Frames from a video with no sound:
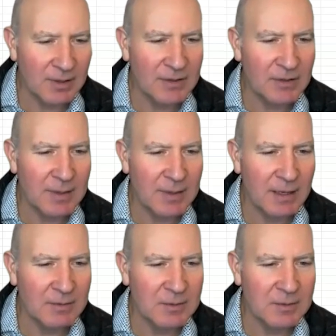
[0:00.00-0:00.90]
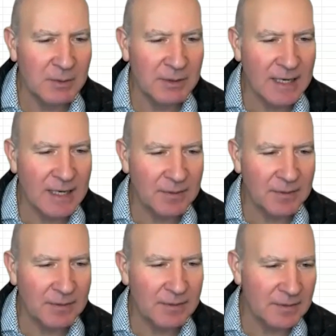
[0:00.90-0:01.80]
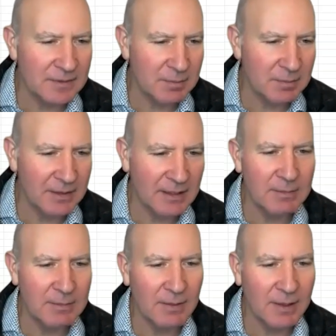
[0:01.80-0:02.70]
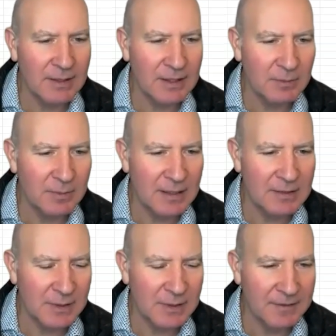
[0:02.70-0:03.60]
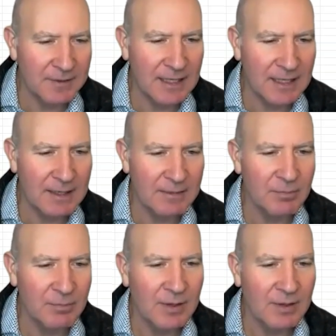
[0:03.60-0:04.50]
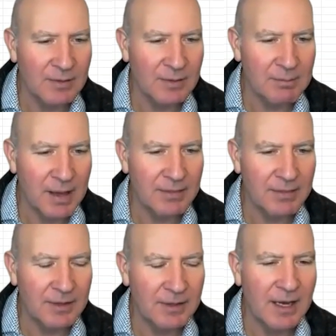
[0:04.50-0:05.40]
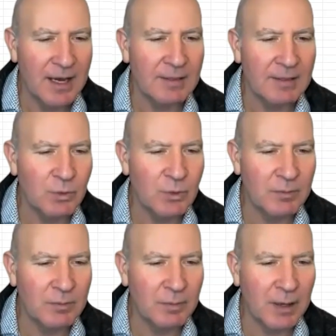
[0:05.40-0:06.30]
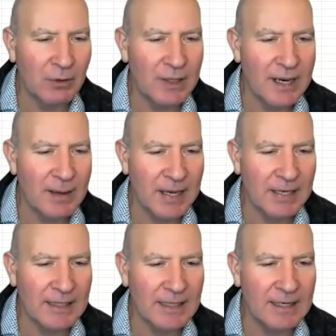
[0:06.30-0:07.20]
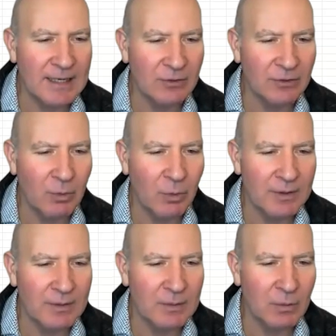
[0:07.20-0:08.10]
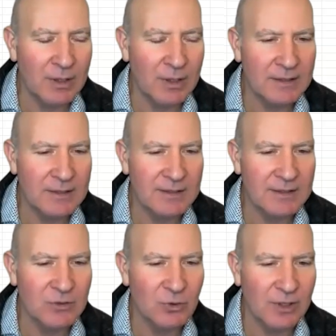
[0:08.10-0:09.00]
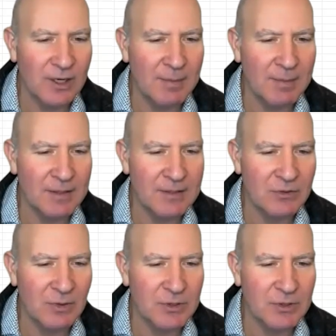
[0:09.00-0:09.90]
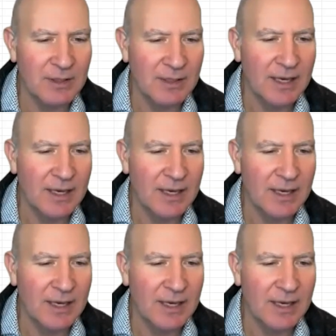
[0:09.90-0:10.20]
And then you're going to be able to split out this month key, by the way. Then you'll be able to split out the key, the month, and then by looking up that key, you'll know what it is. It's the short name and the description.